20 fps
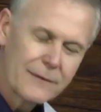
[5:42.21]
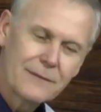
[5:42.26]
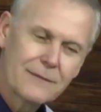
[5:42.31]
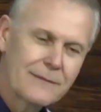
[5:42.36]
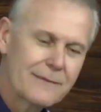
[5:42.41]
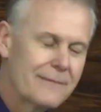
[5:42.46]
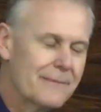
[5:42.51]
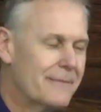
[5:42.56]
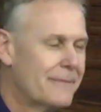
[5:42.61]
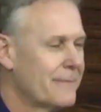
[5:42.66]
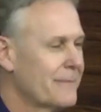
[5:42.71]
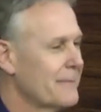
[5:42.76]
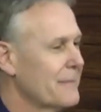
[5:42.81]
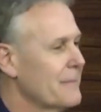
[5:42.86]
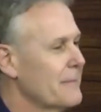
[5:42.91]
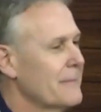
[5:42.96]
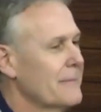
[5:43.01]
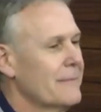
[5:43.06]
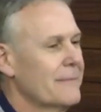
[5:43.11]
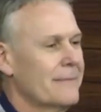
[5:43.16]

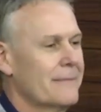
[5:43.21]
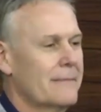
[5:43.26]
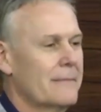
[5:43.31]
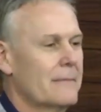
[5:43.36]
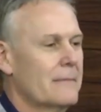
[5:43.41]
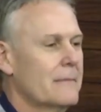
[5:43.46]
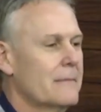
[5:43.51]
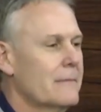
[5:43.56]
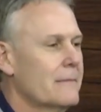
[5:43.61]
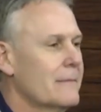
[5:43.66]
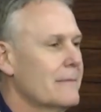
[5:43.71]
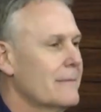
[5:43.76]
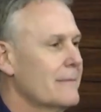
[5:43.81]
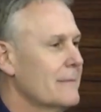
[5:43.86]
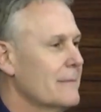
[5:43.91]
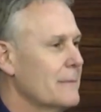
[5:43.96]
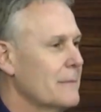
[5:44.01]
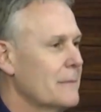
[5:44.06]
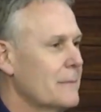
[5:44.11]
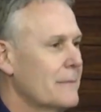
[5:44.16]

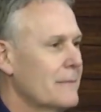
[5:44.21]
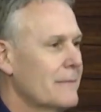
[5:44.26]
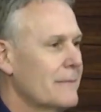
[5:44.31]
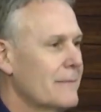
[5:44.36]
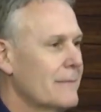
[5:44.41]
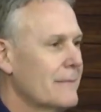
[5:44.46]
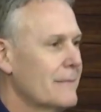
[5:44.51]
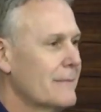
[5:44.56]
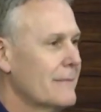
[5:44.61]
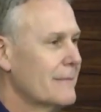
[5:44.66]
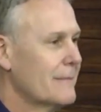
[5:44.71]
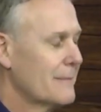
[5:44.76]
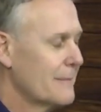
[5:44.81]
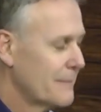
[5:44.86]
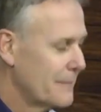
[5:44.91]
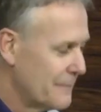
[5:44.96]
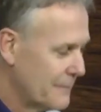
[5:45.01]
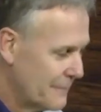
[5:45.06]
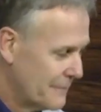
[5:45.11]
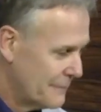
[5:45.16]

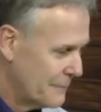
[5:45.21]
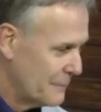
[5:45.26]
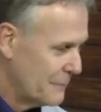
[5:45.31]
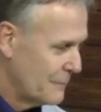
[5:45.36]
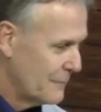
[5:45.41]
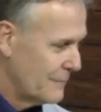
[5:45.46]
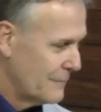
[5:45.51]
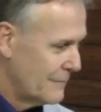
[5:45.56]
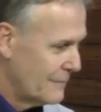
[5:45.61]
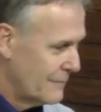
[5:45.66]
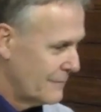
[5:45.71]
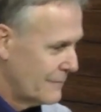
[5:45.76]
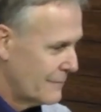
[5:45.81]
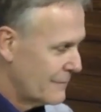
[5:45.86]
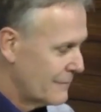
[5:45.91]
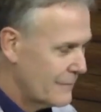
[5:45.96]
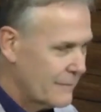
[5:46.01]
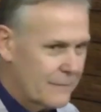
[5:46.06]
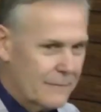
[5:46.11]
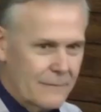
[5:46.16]

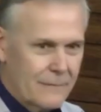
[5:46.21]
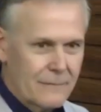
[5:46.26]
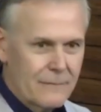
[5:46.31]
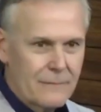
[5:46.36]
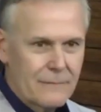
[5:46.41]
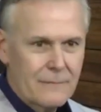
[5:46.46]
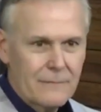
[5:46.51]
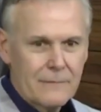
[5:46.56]
No one is speaking in this clip.